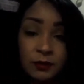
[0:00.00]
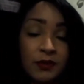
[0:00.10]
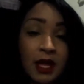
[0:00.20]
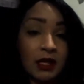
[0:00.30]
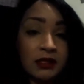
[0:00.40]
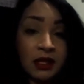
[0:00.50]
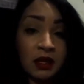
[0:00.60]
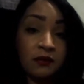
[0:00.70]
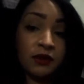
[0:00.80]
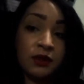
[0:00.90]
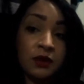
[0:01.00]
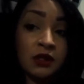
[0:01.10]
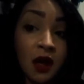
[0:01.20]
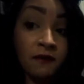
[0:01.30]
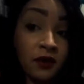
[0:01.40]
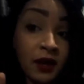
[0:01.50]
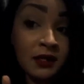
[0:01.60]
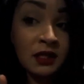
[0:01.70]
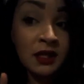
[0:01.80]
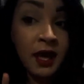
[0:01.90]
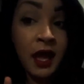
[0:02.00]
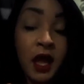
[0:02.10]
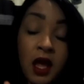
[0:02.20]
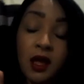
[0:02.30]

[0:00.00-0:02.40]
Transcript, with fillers: um, laxative or still softener. I did that.